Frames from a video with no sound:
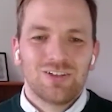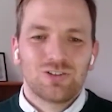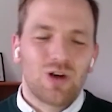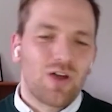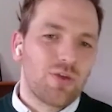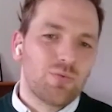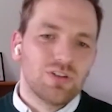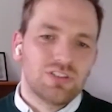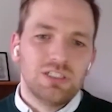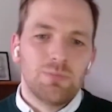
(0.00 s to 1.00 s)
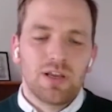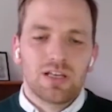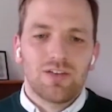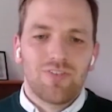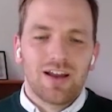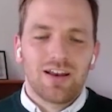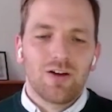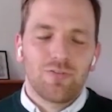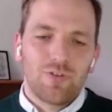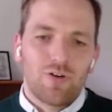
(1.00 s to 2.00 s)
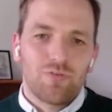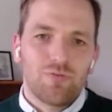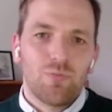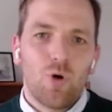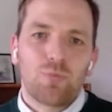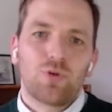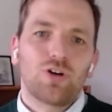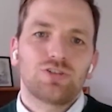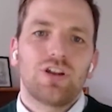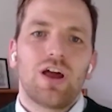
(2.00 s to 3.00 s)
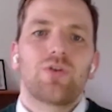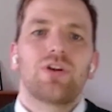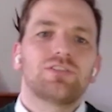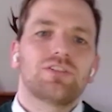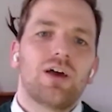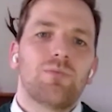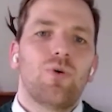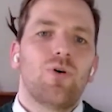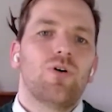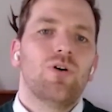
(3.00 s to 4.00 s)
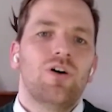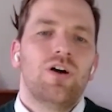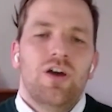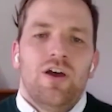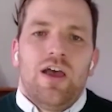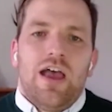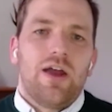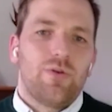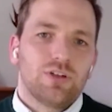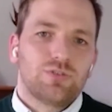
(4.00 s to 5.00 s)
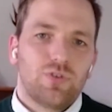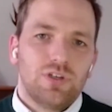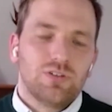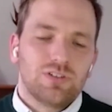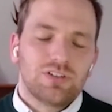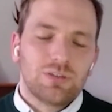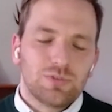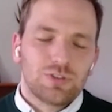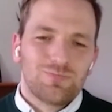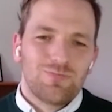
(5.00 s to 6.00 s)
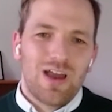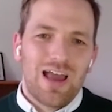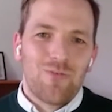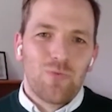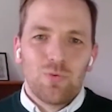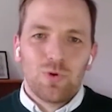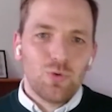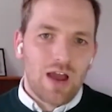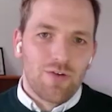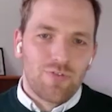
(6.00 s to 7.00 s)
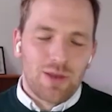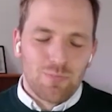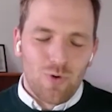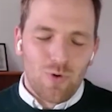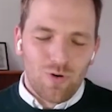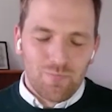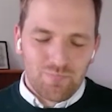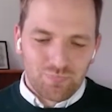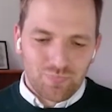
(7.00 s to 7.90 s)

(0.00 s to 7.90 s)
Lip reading: So I think we'll see a bigger dividing of more production areas and more areas for ecosystems. And when we do have that more